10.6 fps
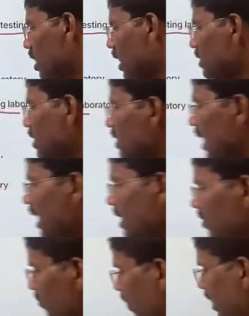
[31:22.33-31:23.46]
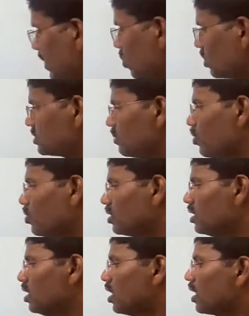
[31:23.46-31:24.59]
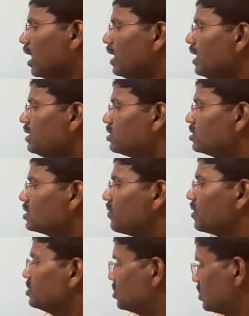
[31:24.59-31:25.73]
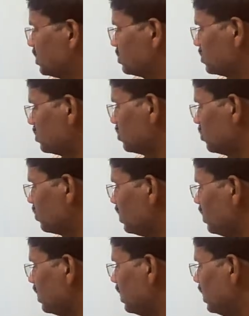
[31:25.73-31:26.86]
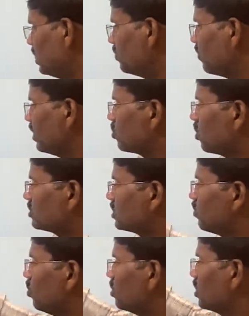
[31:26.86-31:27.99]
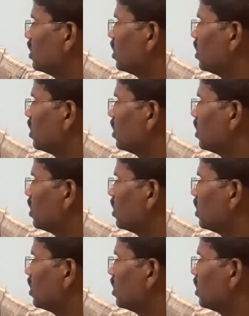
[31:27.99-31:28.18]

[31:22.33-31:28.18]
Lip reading: And then 85 talks about conditions of registration. Okay, 85 talks about